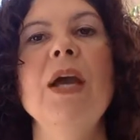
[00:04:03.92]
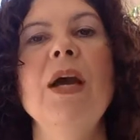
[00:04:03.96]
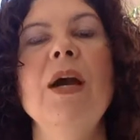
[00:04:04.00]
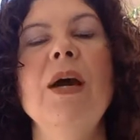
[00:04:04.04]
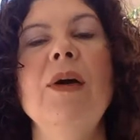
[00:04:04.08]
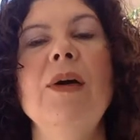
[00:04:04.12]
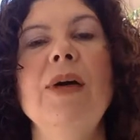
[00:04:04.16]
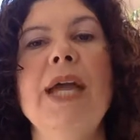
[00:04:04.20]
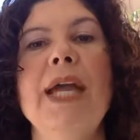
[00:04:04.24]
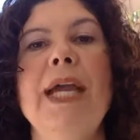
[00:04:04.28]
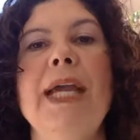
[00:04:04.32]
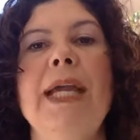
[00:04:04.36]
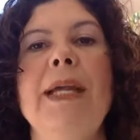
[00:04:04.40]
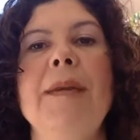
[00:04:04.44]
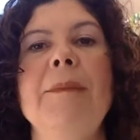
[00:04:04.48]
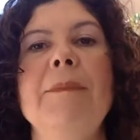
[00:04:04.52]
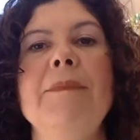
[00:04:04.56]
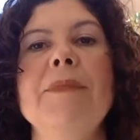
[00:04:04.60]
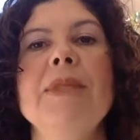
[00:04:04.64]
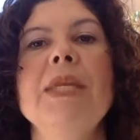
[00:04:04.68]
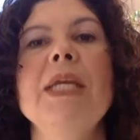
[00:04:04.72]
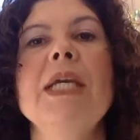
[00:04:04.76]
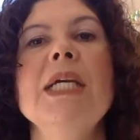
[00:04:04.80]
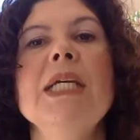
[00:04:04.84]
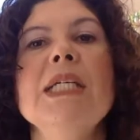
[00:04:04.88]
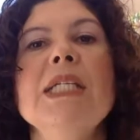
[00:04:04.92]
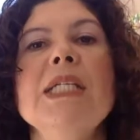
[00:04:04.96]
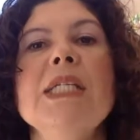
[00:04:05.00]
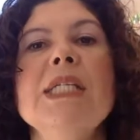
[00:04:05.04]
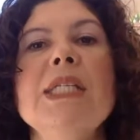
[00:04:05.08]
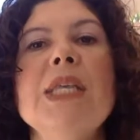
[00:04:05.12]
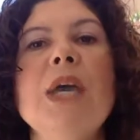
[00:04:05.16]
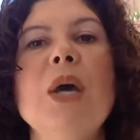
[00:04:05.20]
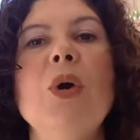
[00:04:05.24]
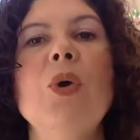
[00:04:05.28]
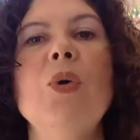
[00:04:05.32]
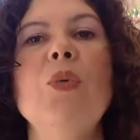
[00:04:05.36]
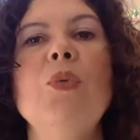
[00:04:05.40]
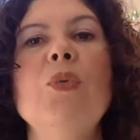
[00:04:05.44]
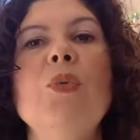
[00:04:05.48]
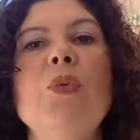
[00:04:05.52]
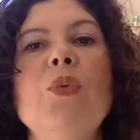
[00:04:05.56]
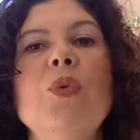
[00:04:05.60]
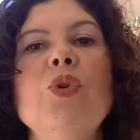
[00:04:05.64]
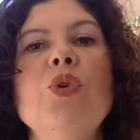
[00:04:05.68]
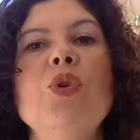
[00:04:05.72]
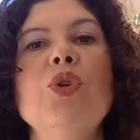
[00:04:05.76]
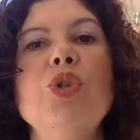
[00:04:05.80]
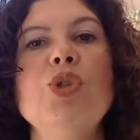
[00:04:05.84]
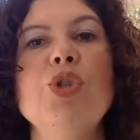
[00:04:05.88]
Okay, so
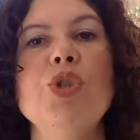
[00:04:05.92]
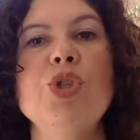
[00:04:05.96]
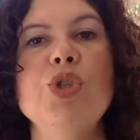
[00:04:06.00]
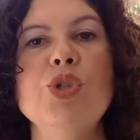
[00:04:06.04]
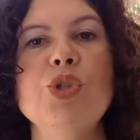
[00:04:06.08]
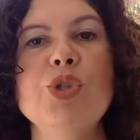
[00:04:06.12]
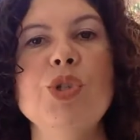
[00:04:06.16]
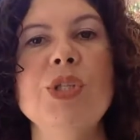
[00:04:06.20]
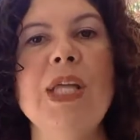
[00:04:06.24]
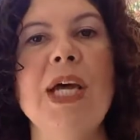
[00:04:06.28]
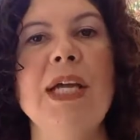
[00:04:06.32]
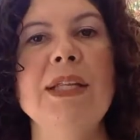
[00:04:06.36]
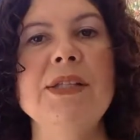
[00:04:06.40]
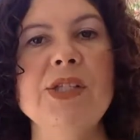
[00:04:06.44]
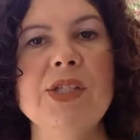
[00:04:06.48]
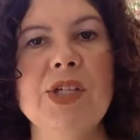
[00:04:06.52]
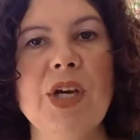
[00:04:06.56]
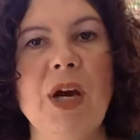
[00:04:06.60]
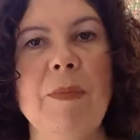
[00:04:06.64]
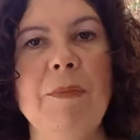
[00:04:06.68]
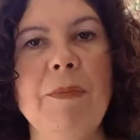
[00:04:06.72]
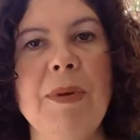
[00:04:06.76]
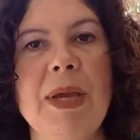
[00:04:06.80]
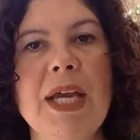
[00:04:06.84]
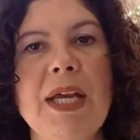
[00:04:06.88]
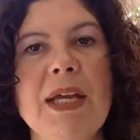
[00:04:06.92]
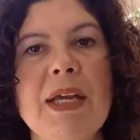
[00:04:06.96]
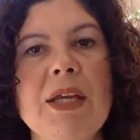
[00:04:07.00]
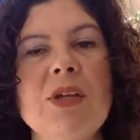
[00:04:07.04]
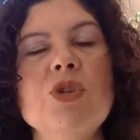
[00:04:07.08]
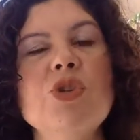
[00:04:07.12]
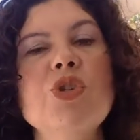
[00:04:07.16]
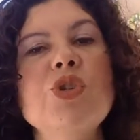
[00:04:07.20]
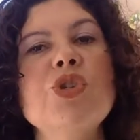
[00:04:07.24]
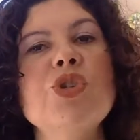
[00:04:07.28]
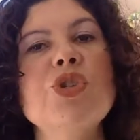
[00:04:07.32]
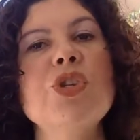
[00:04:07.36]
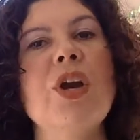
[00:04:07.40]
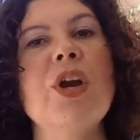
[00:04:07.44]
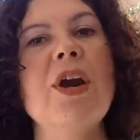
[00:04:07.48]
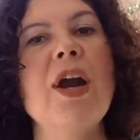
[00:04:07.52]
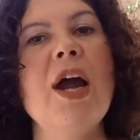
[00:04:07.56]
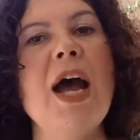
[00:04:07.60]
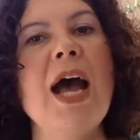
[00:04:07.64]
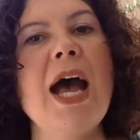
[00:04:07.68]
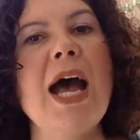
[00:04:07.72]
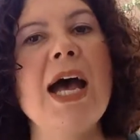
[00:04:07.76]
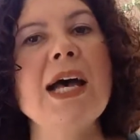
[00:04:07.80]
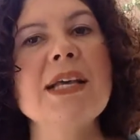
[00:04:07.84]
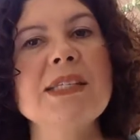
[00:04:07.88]
you choose that topic, you start
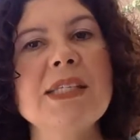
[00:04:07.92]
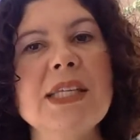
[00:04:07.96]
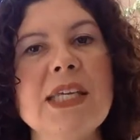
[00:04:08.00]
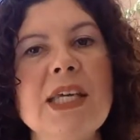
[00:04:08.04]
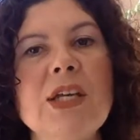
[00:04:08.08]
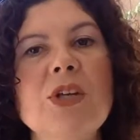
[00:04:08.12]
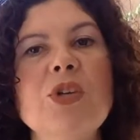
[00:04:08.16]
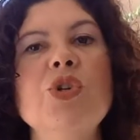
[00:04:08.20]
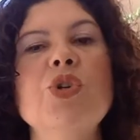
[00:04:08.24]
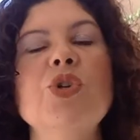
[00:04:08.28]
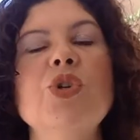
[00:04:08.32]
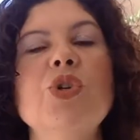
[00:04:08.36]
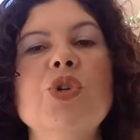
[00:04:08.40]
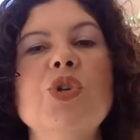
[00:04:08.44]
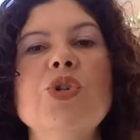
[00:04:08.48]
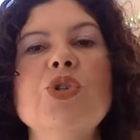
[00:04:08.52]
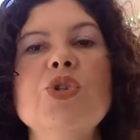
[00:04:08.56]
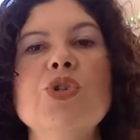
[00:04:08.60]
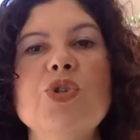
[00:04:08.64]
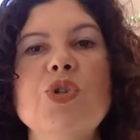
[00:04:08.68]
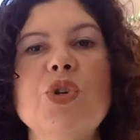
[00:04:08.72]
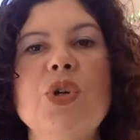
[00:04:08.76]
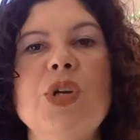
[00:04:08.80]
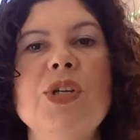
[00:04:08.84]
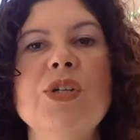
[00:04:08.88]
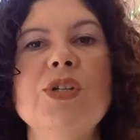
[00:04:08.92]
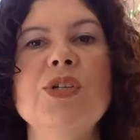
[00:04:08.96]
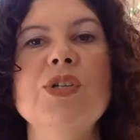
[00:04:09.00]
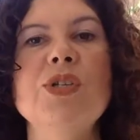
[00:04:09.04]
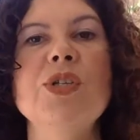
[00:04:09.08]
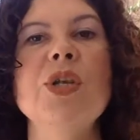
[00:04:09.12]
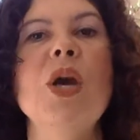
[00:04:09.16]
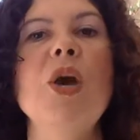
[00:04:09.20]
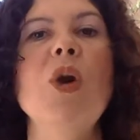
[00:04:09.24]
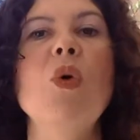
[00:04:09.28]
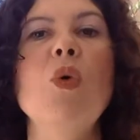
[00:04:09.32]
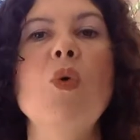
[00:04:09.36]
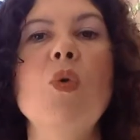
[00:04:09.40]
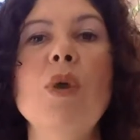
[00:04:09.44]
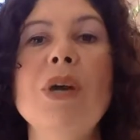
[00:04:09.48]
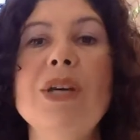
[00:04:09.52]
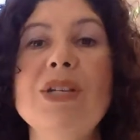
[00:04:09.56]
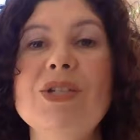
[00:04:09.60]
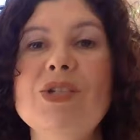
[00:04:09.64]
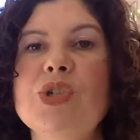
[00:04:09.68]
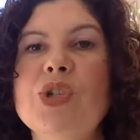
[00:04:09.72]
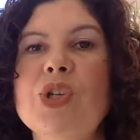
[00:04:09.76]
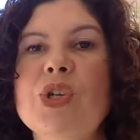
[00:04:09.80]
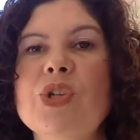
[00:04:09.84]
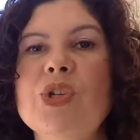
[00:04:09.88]
asking your students
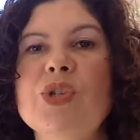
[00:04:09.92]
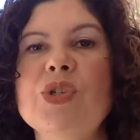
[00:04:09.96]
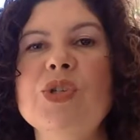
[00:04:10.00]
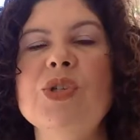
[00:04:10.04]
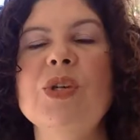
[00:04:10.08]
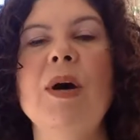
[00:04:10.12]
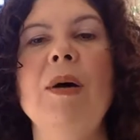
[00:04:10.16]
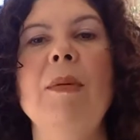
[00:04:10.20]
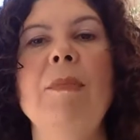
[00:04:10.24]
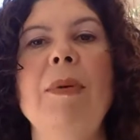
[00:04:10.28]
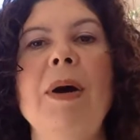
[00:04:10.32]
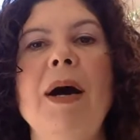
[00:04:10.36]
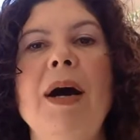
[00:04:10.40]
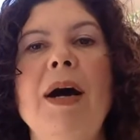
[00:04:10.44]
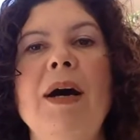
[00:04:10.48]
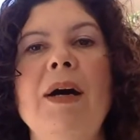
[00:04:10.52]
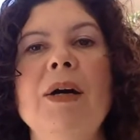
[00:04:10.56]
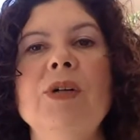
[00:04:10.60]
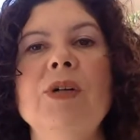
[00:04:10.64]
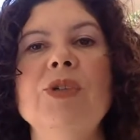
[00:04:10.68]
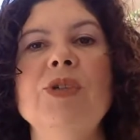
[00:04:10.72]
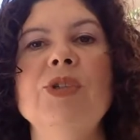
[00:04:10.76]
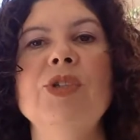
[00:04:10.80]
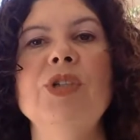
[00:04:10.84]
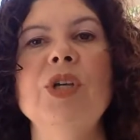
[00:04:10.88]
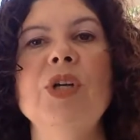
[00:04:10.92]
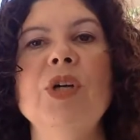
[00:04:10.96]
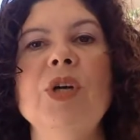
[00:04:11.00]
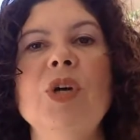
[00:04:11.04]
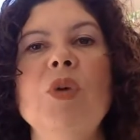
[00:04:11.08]
questions about